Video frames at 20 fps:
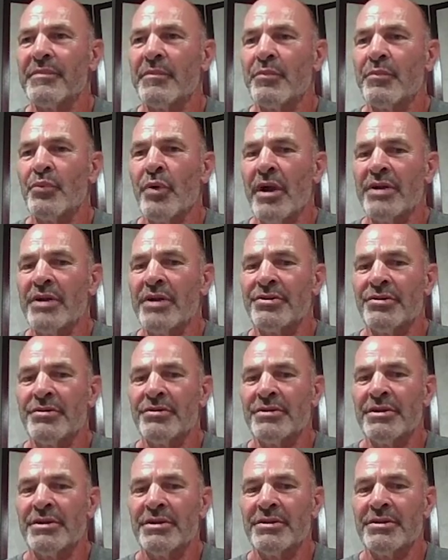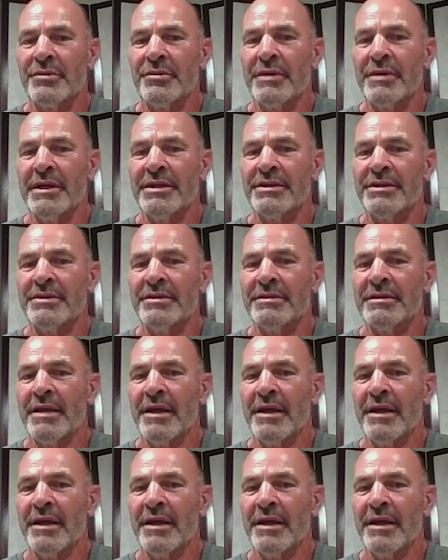pressure situations.